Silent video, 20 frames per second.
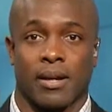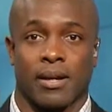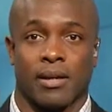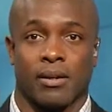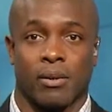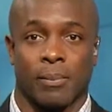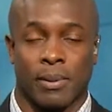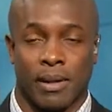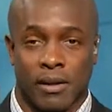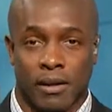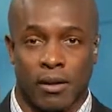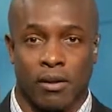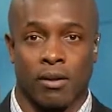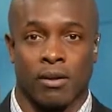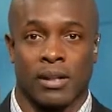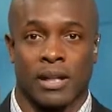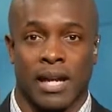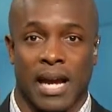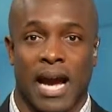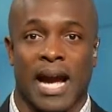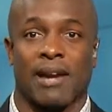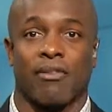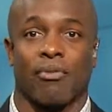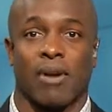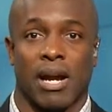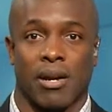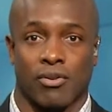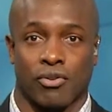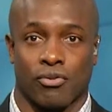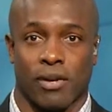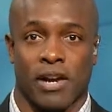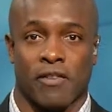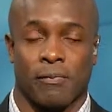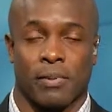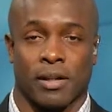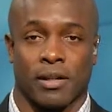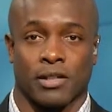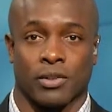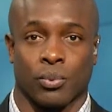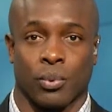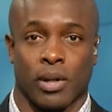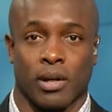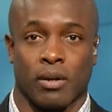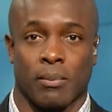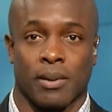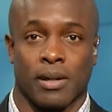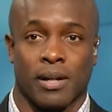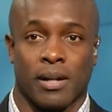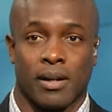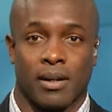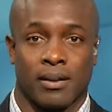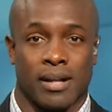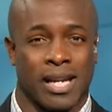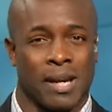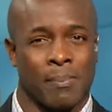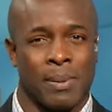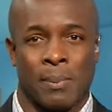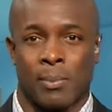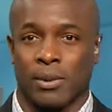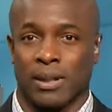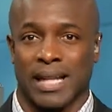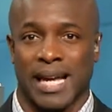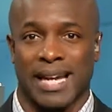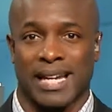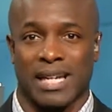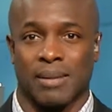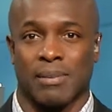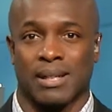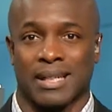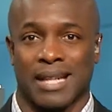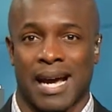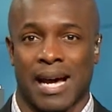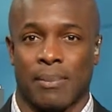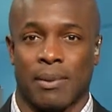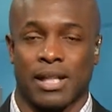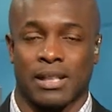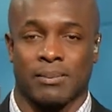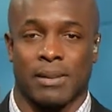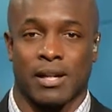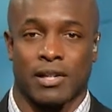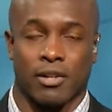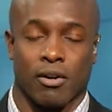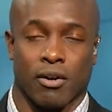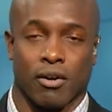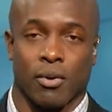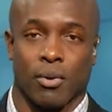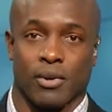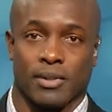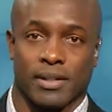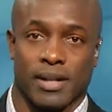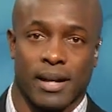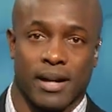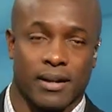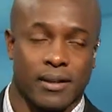He'll be an early high round draft pick as well, but a lot of people like him a lot, but he's my dark horse guy.